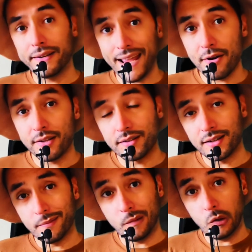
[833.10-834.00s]
our
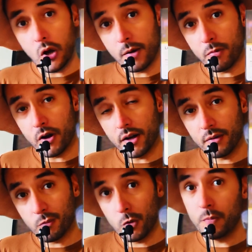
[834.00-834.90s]
character,
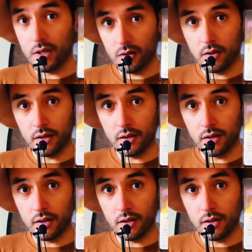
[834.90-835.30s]
Loreborn will be good